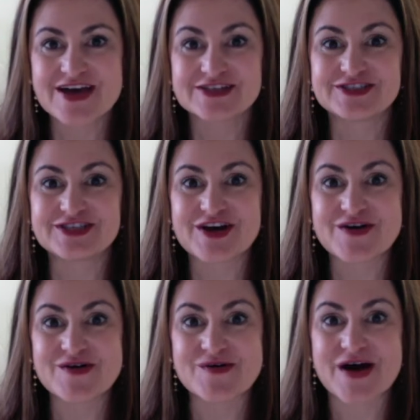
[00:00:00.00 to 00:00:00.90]

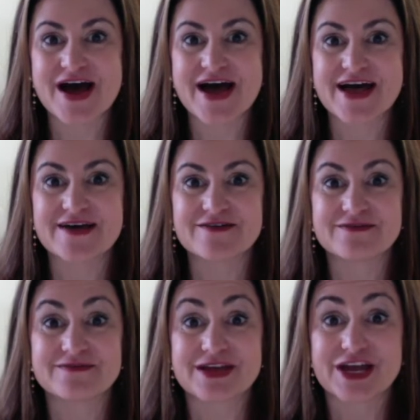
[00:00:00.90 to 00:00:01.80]
So
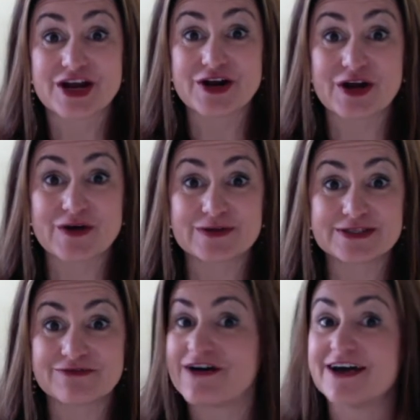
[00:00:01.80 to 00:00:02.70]
here
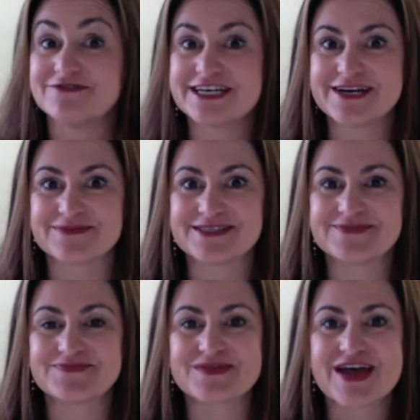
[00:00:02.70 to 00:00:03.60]
goes the 5 tips.